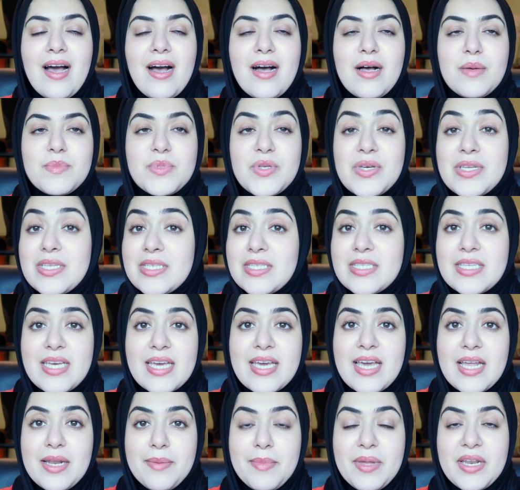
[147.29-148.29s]
So I didn't
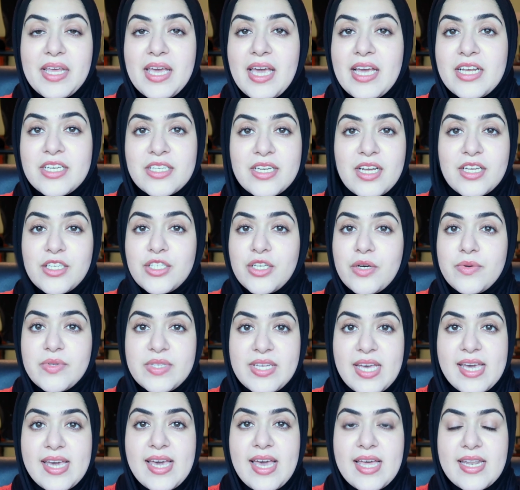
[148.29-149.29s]
take any medication. I
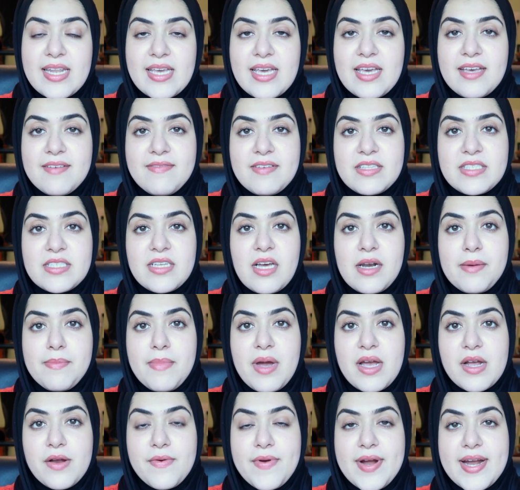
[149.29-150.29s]
don't take any if it's not a
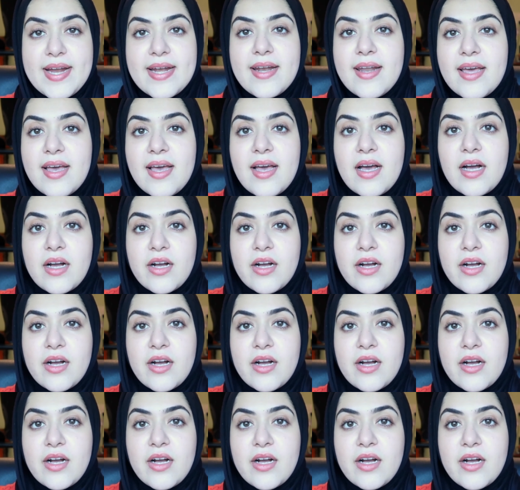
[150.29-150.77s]
migraine.